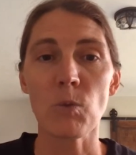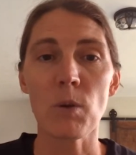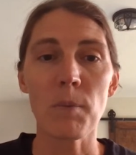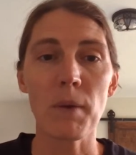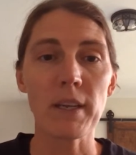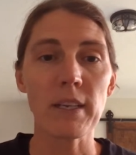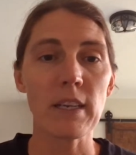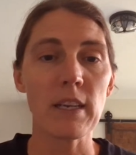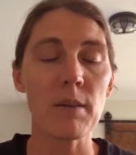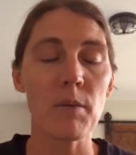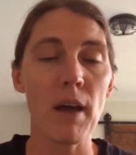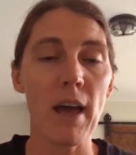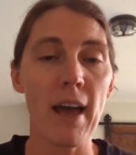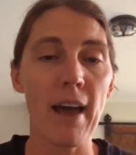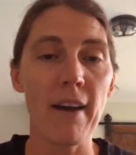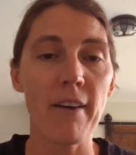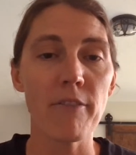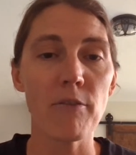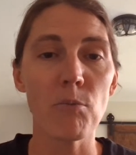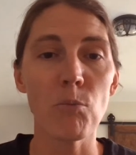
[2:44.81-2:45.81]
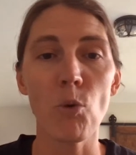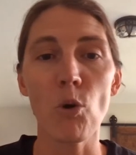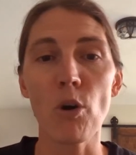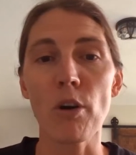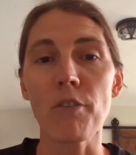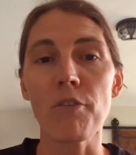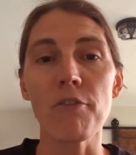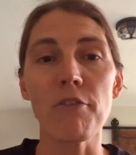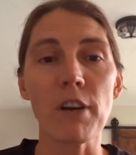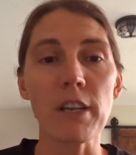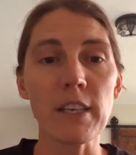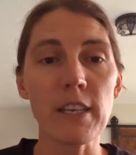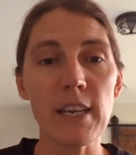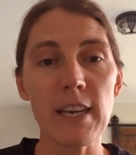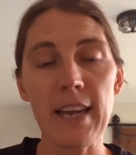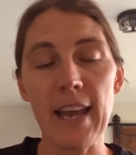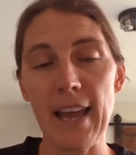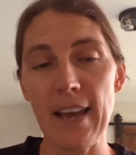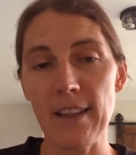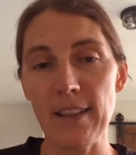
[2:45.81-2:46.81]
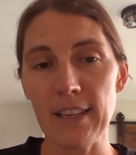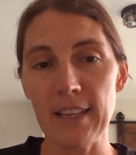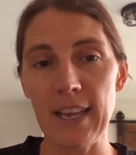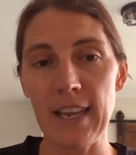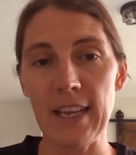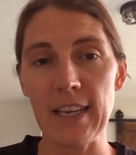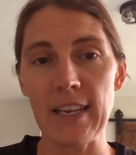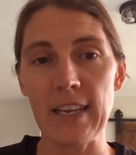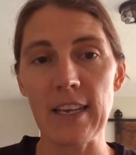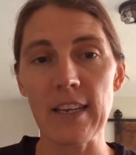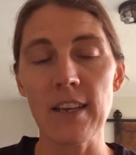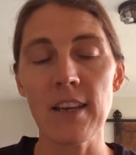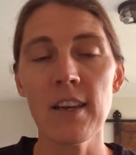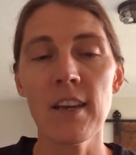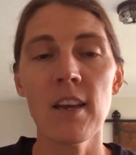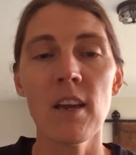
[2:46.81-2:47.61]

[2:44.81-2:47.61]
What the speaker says: We might need to have more funding allocated.